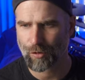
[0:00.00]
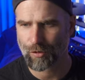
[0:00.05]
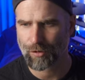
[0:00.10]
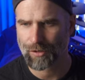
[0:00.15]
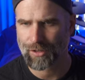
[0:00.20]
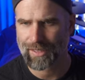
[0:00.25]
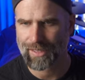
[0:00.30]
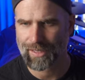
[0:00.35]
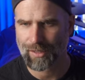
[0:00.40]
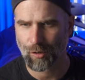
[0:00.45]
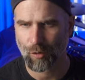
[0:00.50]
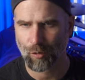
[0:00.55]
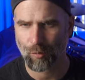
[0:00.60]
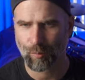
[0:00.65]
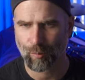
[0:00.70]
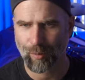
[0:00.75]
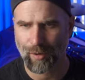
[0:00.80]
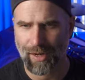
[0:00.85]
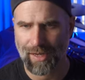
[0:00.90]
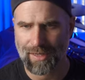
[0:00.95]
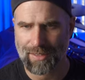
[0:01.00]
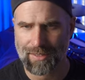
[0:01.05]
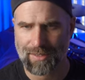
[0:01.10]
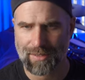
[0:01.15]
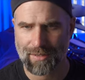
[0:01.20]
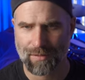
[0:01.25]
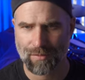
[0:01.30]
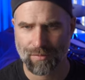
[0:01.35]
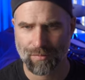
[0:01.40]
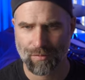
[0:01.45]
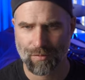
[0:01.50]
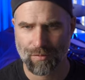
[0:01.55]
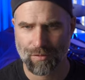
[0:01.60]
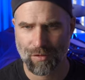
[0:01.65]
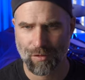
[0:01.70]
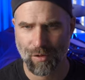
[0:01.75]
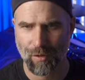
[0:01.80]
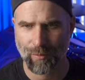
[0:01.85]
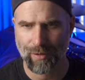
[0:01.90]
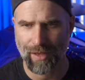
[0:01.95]
a kilo plus.
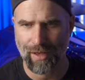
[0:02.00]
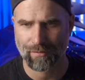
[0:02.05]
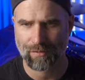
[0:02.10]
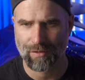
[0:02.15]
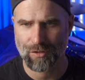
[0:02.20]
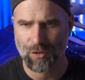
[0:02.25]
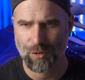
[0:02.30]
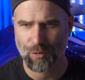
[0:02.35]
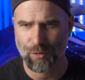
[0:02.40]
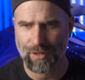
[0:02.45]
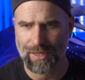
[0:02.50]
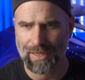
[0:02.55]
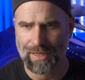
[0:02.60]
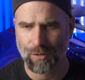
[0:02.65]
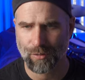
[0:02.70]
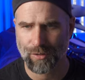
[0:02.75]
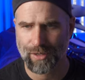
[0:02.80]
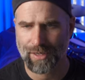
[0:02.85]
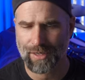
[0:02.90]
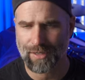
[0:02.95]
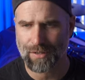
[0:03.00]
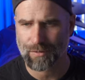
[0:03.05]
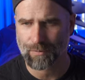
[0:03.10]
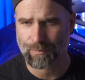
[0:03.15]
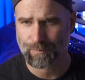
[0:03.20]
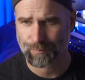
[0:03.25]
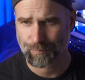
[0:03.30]
So now we have two ingredients.